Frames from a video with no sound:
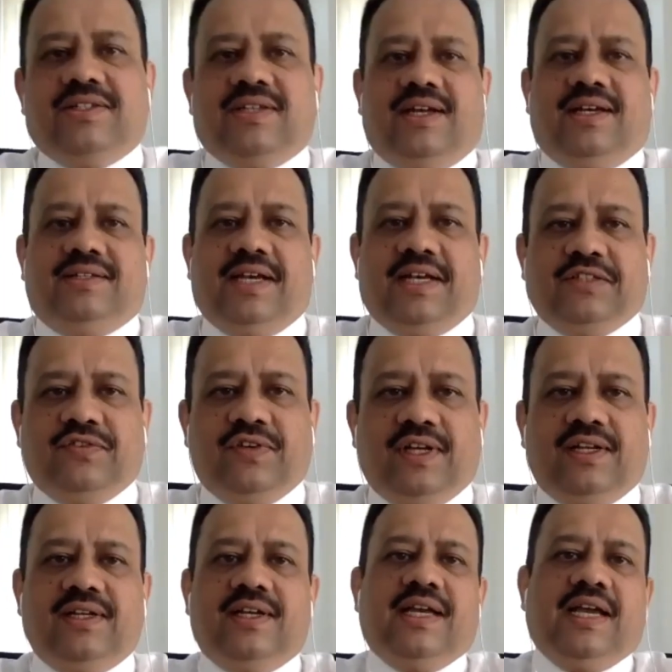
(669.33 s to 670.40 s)
Phil.
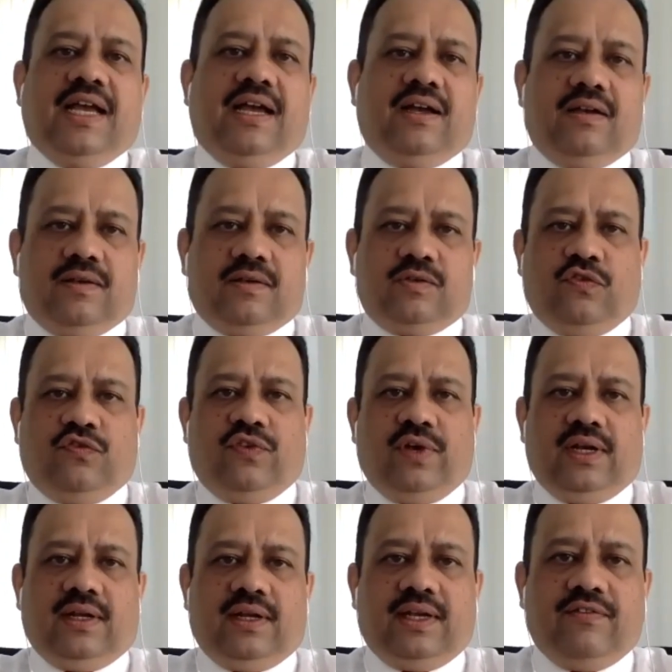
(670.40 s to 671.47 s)
So Phil,
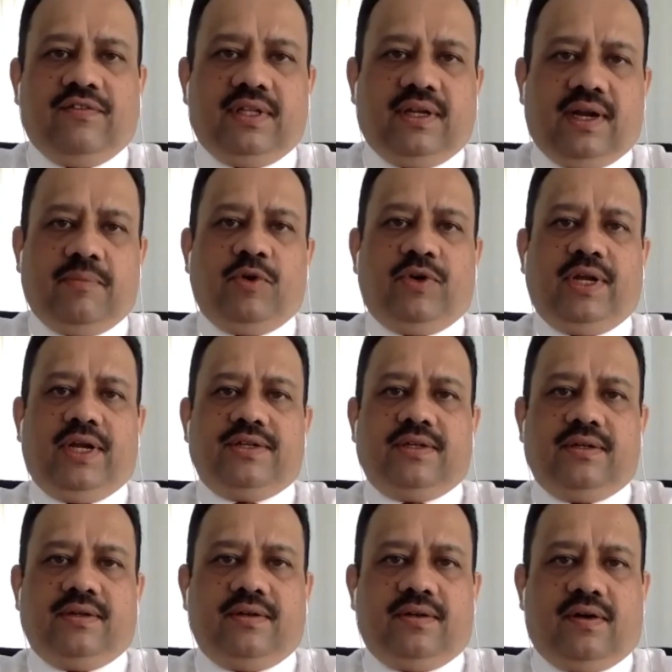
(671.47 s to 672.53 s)
given the
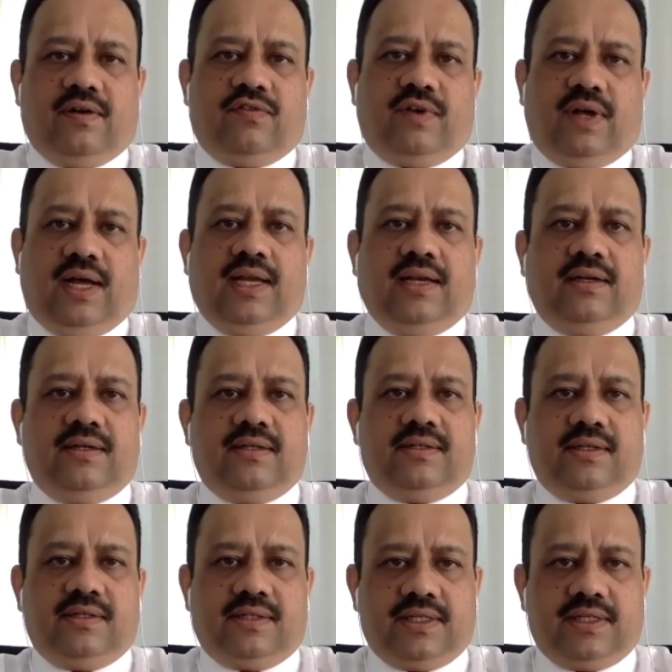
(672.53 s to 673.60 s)
reputation of islands
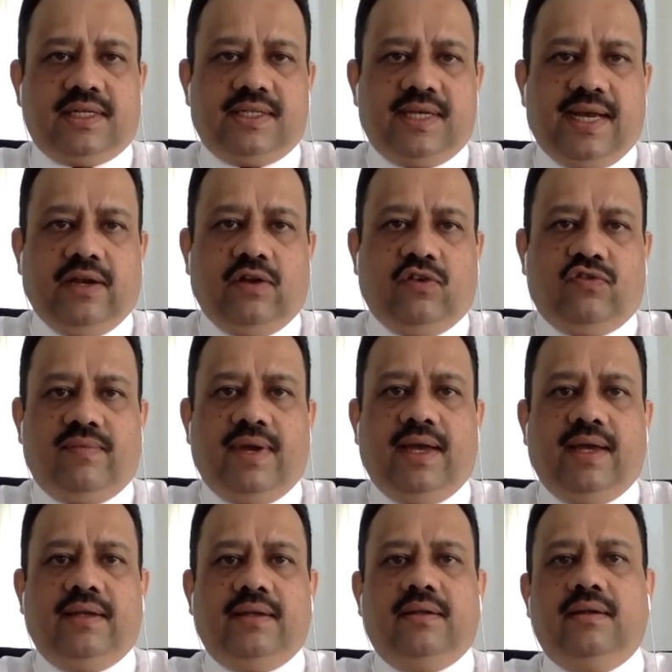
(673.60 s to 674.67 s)
such as the Isle of
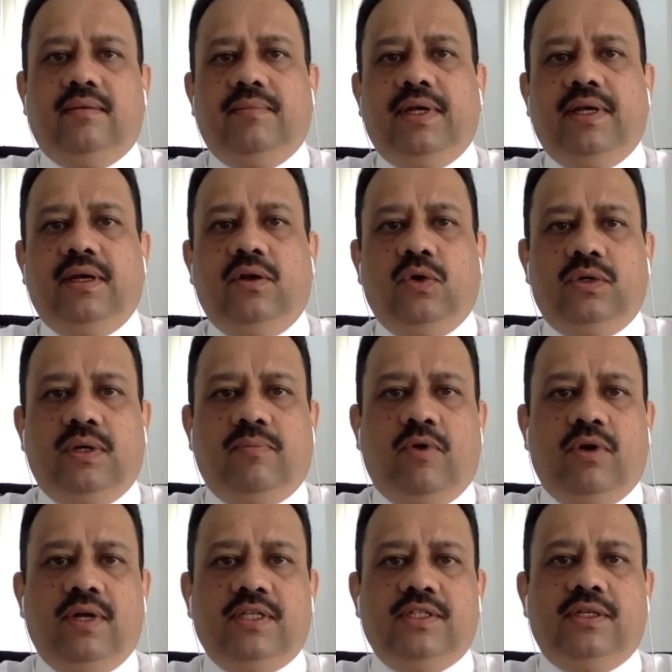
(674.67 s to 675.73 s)
Man being looked
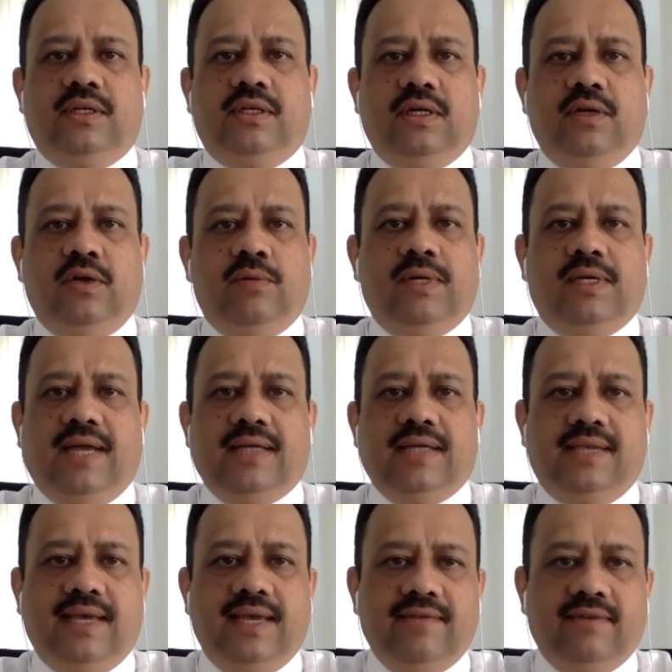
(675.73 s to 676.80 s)
upon as a global tax
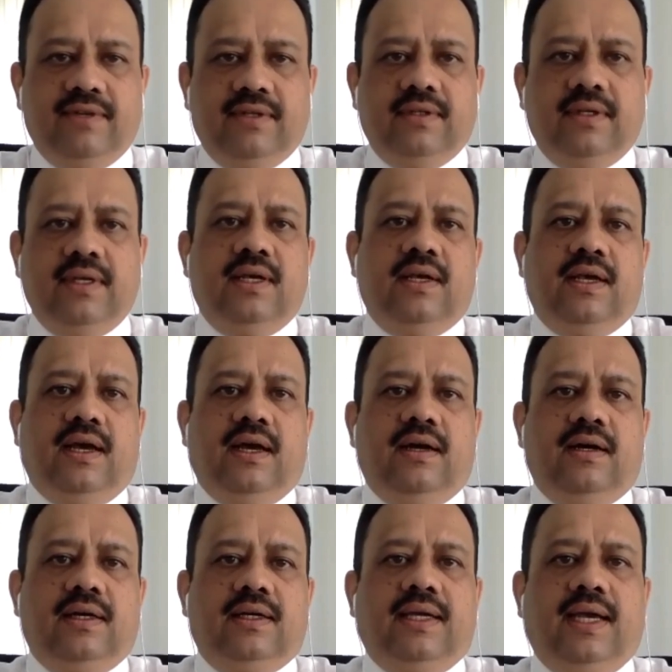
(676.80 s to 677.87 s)
haven,
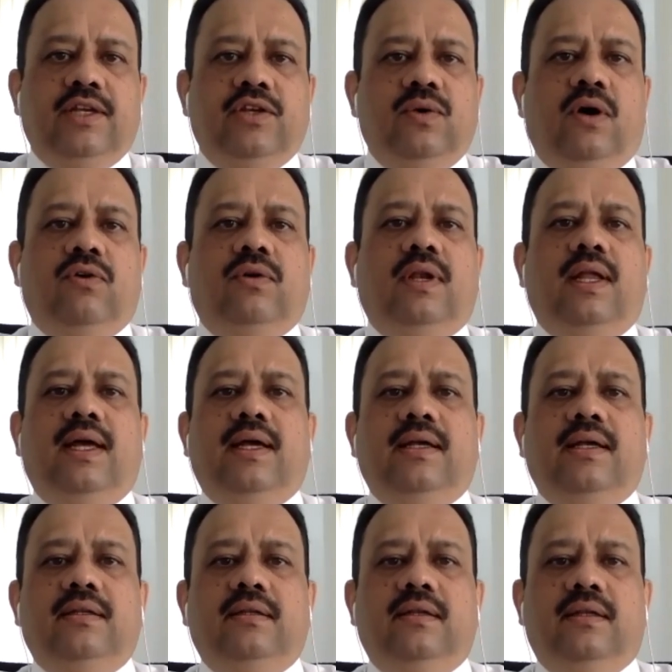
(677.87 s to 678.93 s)
can you
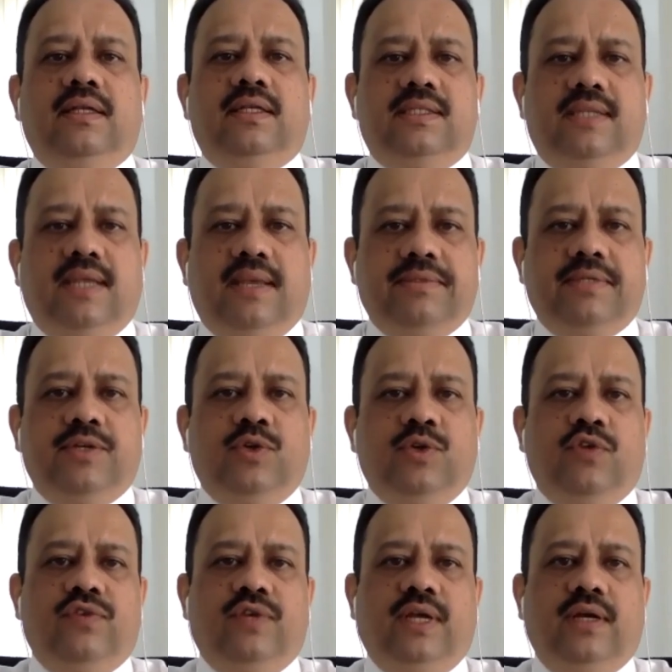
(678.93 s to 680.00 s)
outline the steps that you
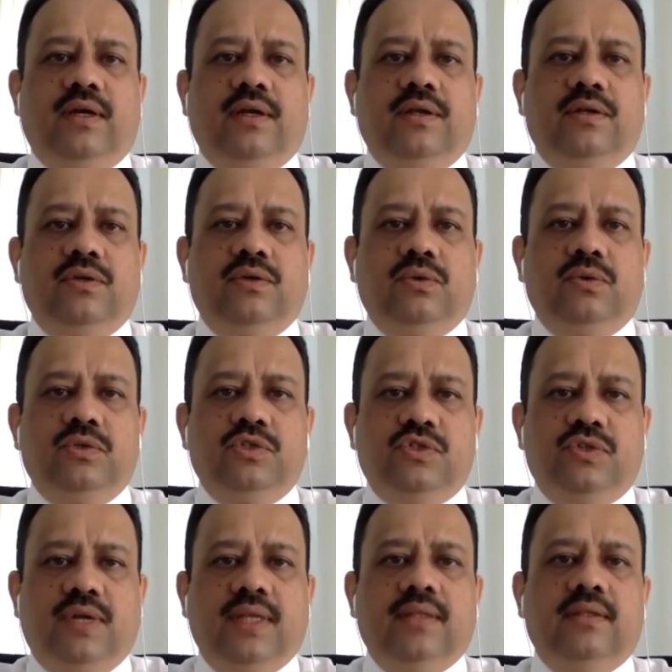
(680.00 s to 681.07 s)
have taken to
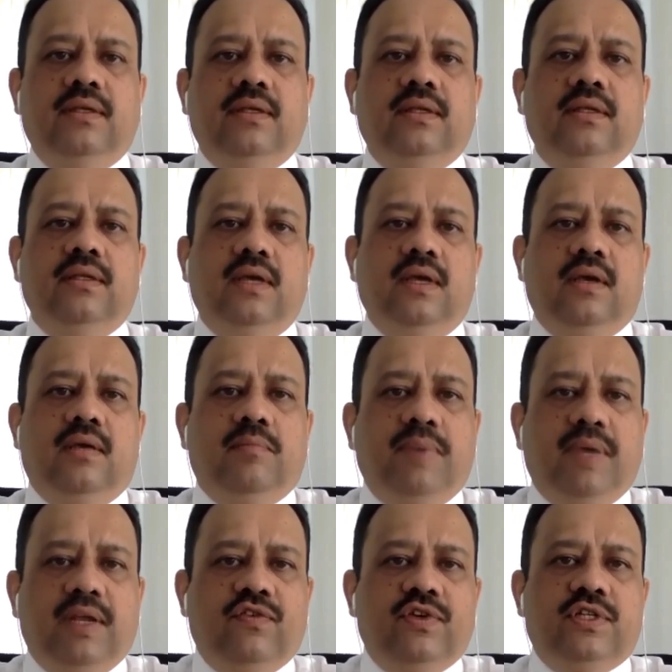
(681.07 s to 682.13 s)
strengthen
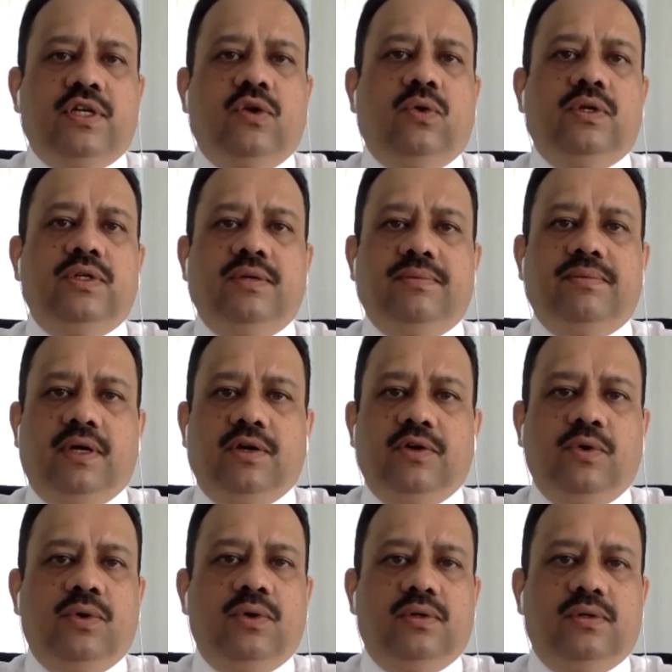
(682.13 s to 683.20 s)
beneficial ownership
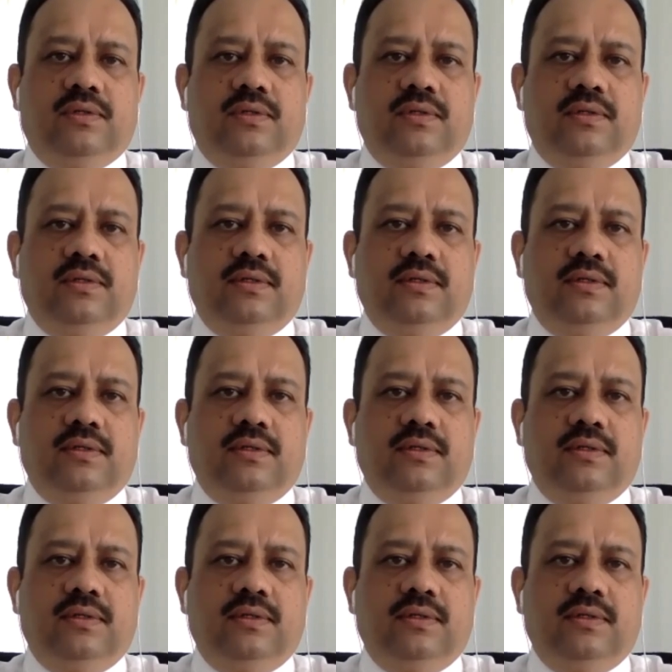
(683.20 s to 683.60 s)
controls?